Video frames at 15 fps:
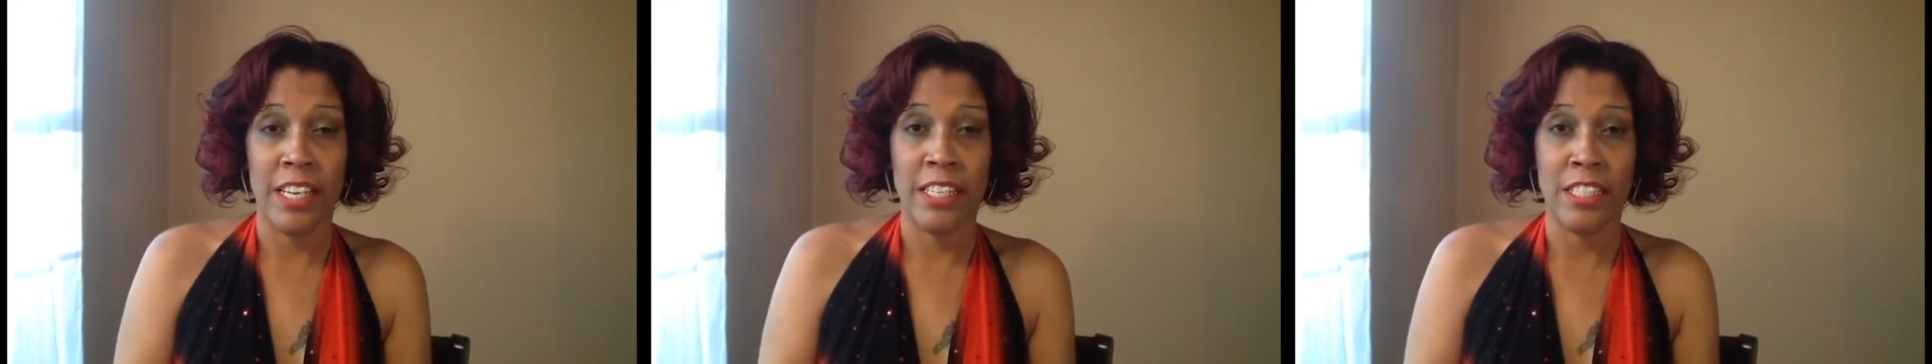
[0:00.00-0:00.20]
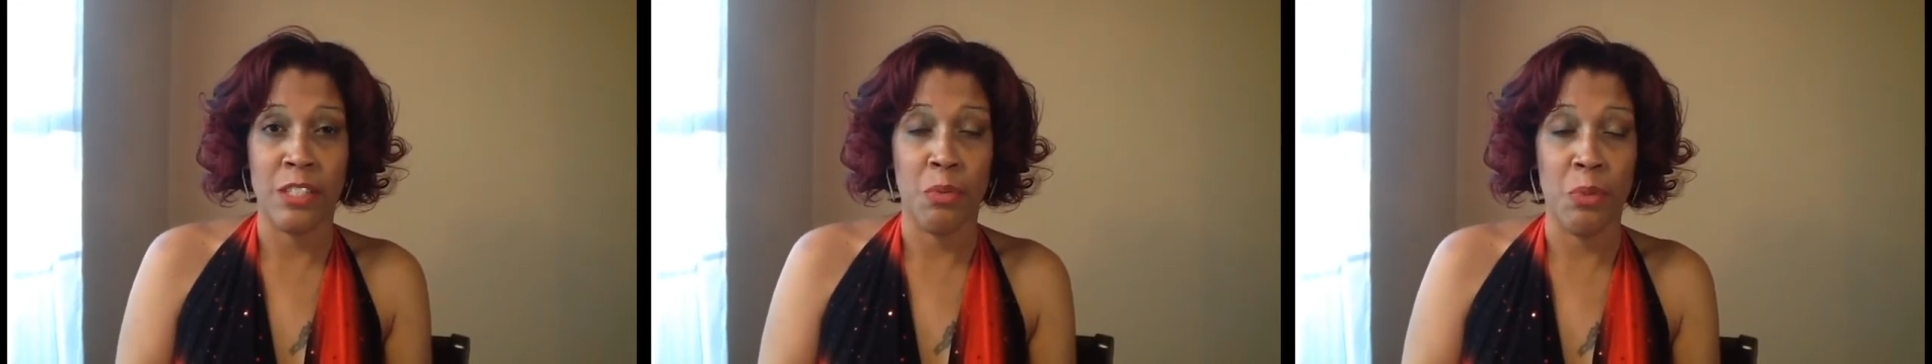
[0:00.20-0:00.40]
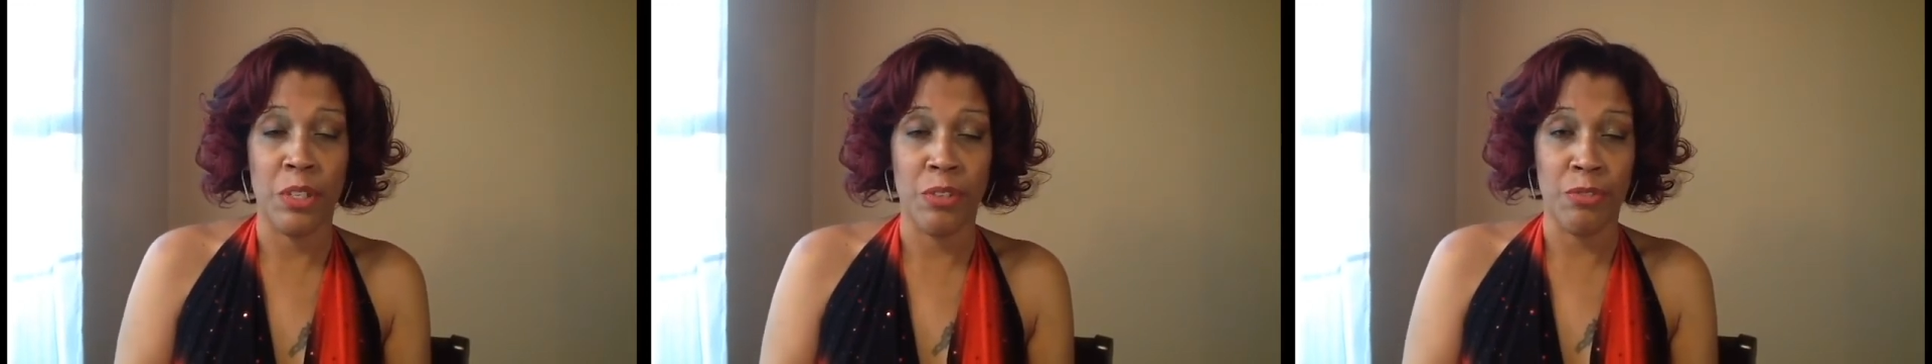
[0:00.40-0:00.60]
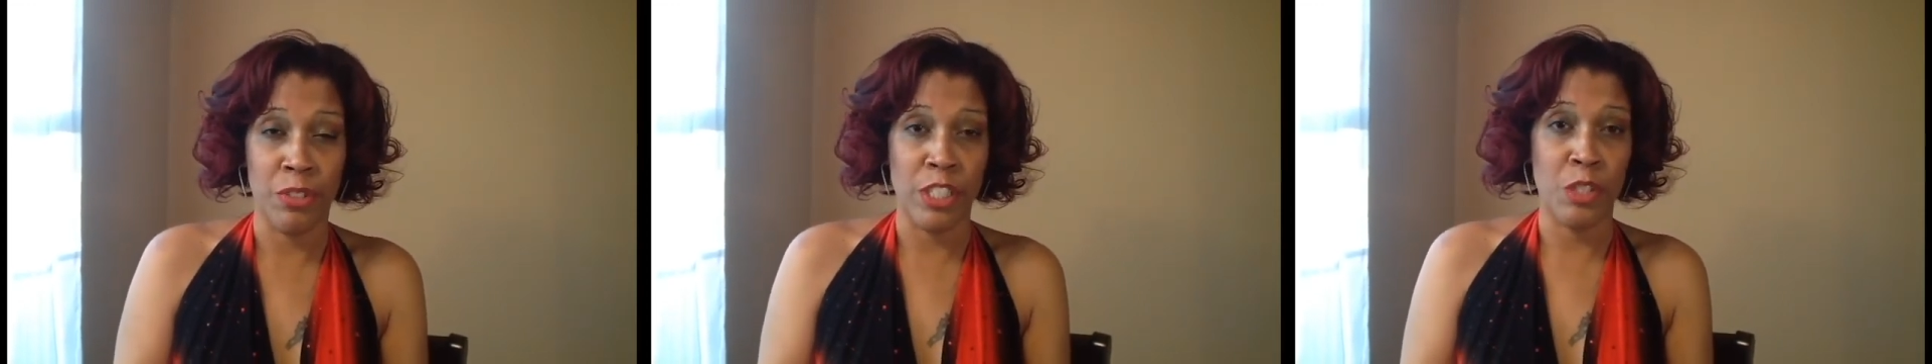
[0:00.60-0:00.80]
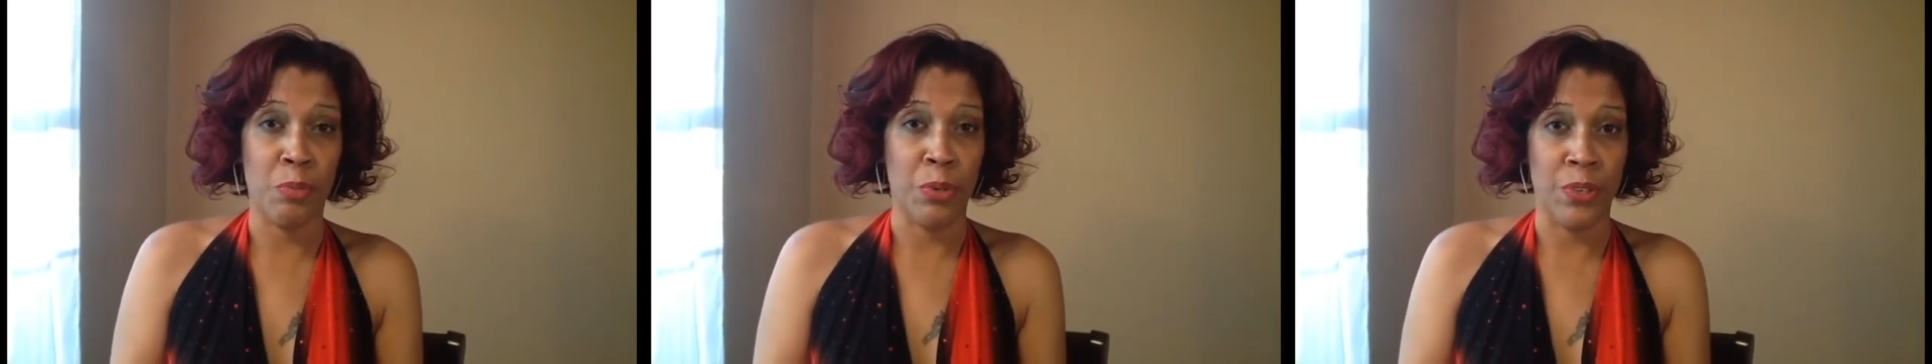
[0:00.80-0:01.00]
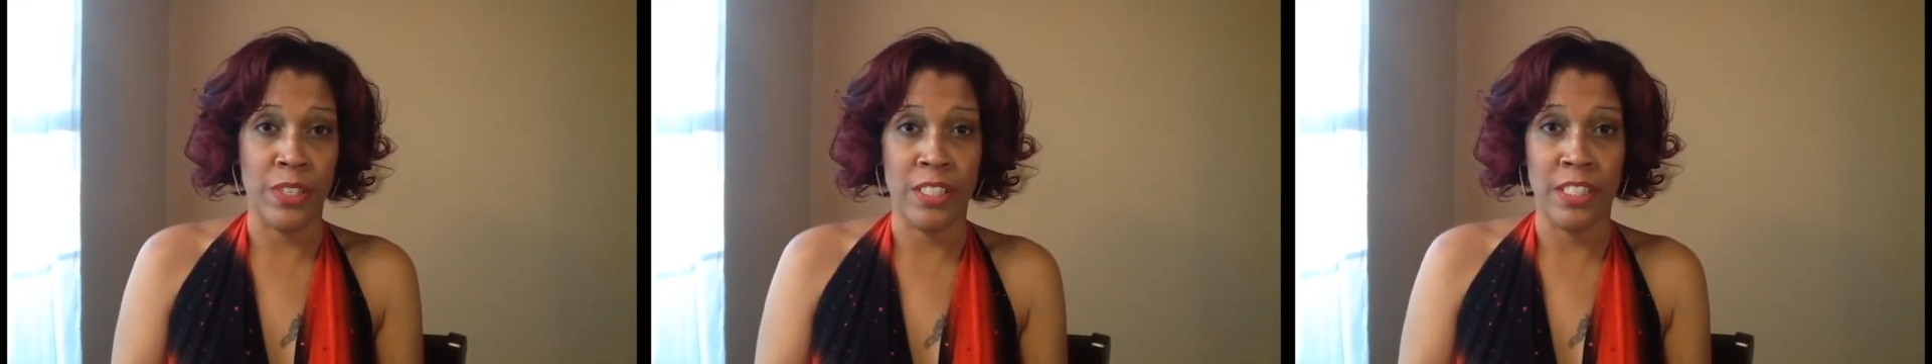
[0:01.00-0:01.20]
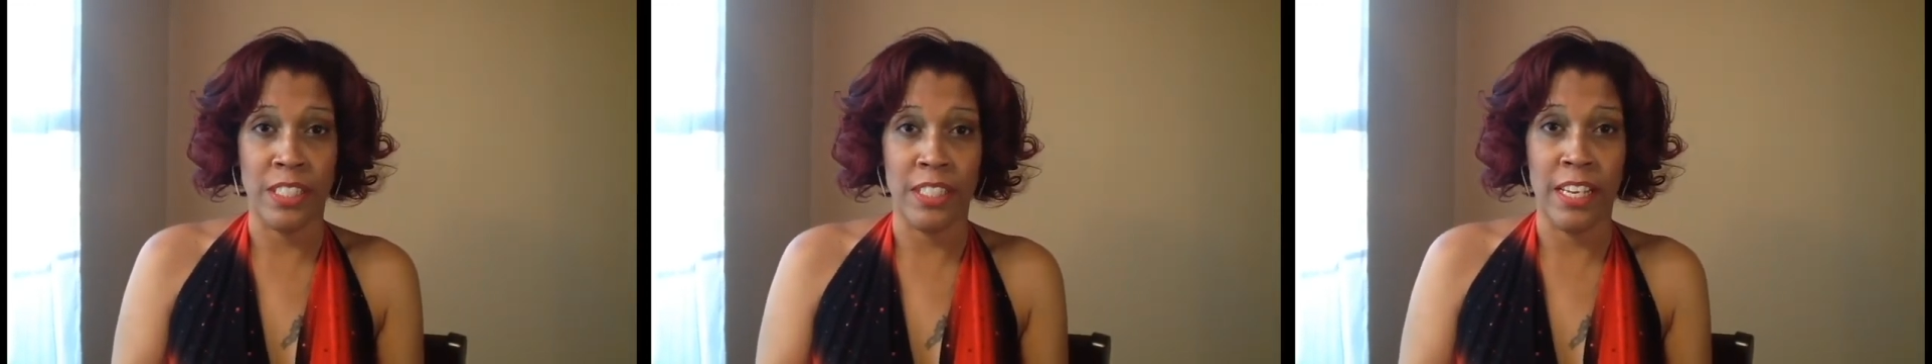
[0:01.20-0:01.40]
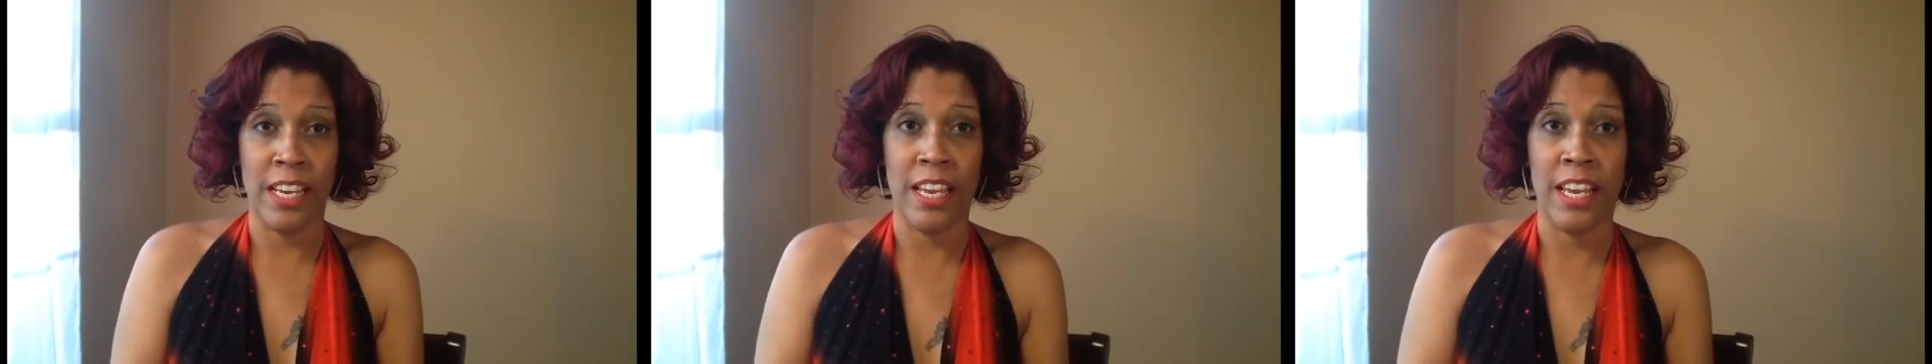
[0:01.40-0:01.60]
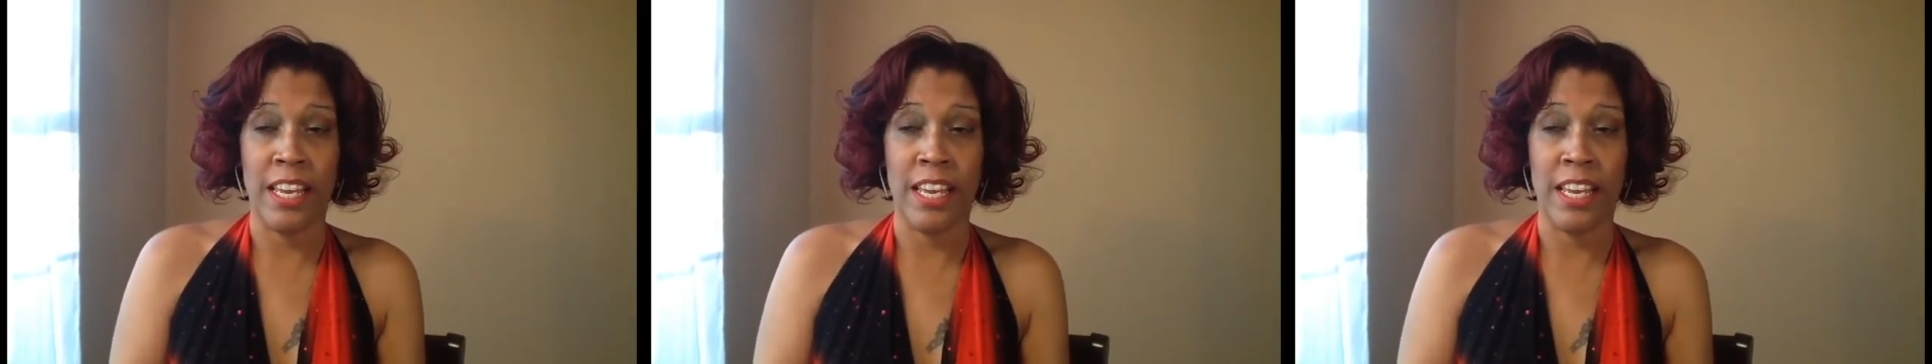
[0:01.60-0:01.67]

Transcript: It's a wonderful experience today,